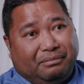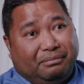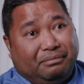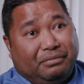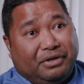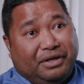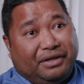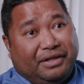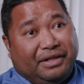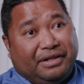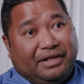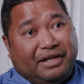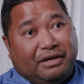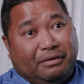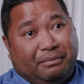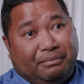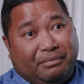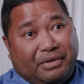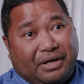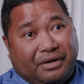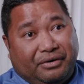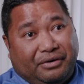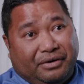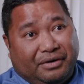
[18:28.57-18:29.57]
breaking
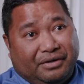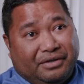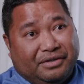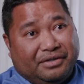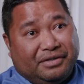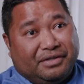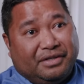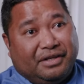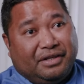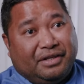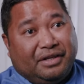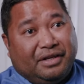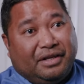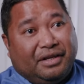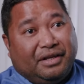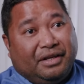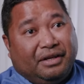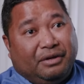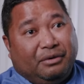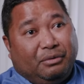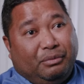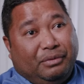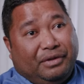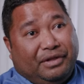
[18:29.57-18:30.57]
down barriers
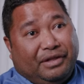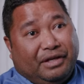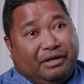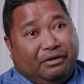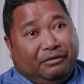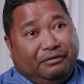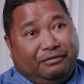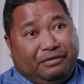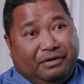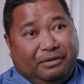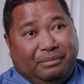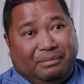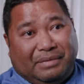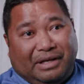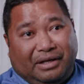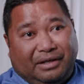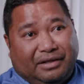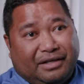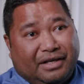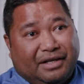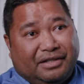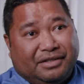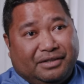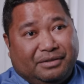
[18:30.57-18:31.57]
with our
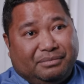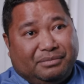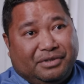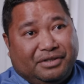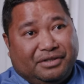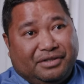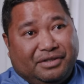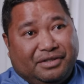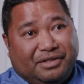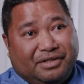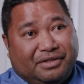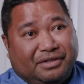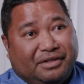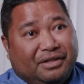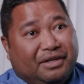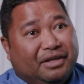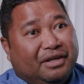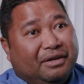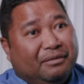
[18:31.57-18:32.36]
female customers,